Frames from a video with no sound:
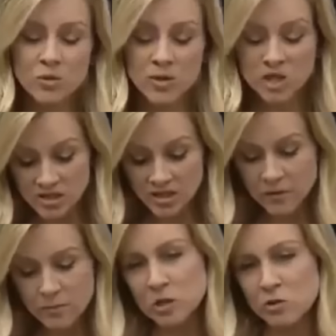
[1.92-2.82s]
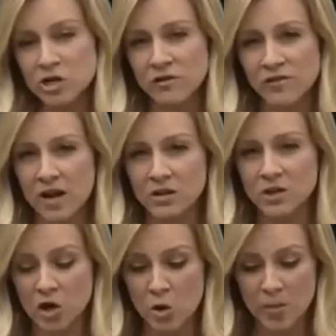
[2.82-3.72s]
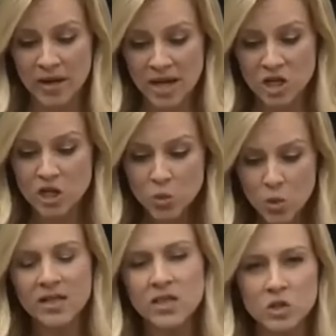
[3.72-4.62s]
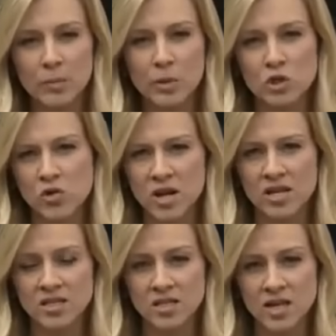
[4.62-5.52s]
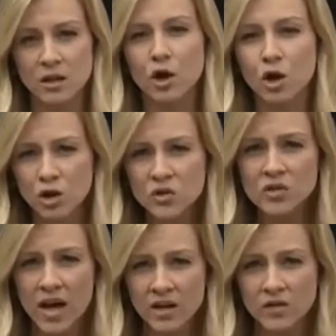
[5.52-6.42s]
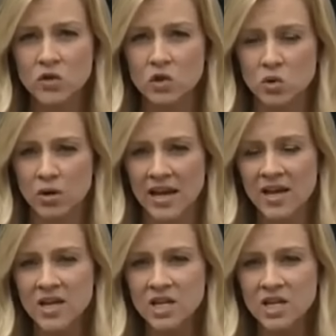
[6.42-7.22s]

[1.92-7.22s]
Just left Patricia Fowler's home, and again, she wanted this opportunity to tell her side of the story.